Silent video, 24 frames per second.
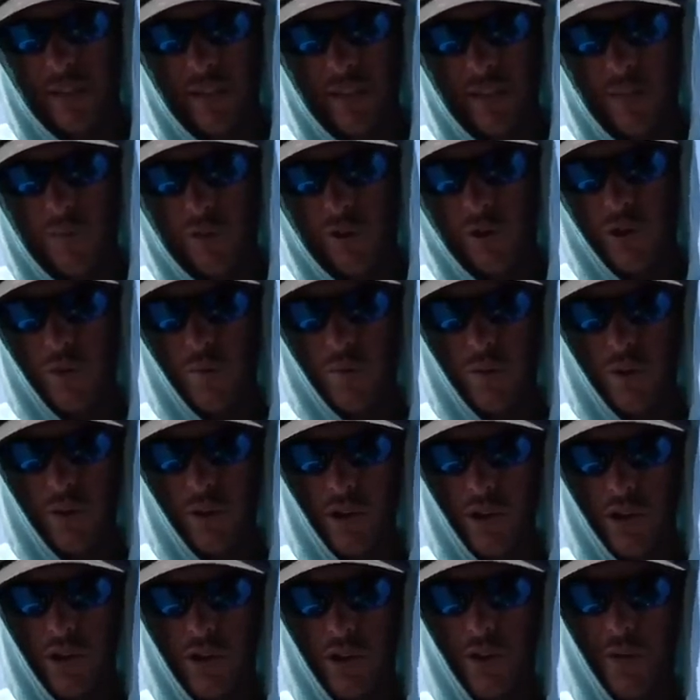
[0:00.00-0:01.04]
And what you want
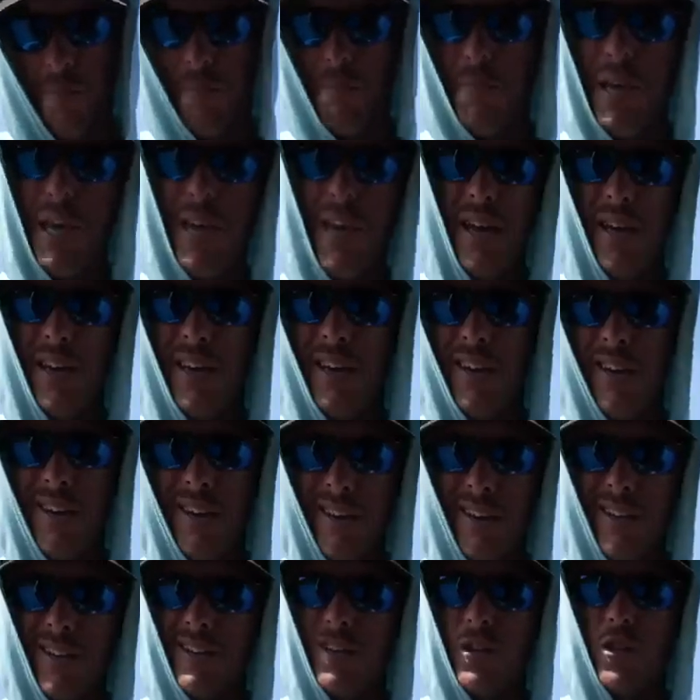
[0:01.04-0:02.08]
is just a big
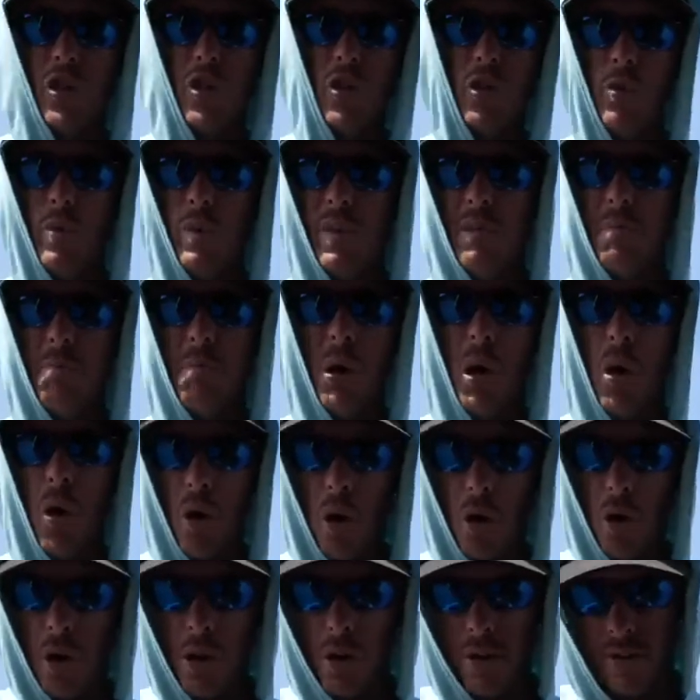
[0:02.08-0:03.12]
gooey
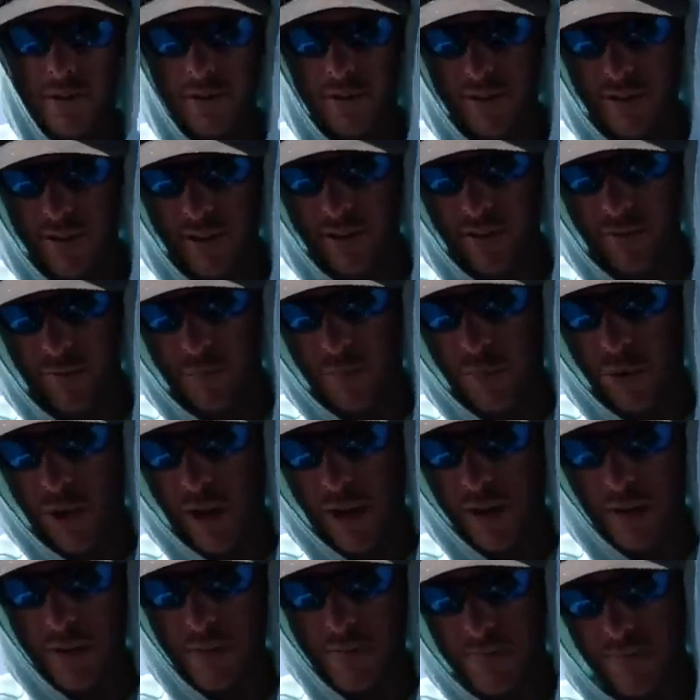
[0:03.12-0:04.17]
ball of
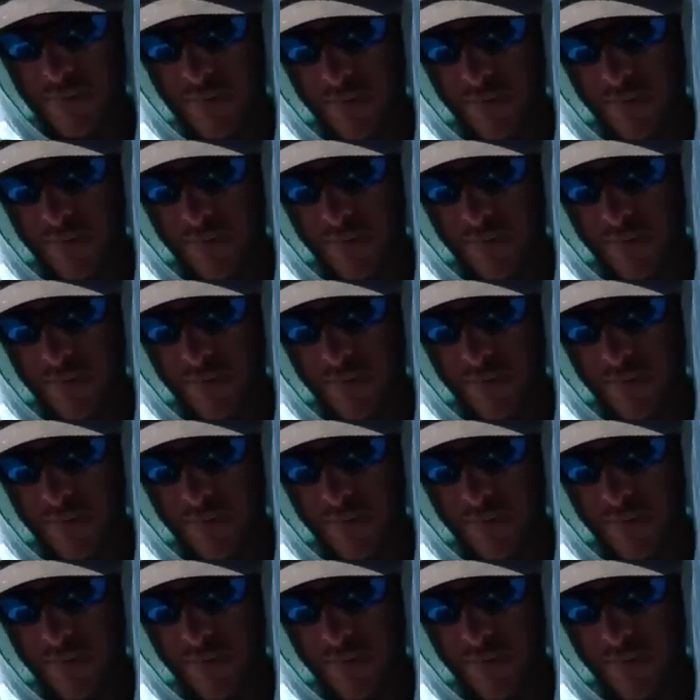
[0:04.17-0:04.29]
bread.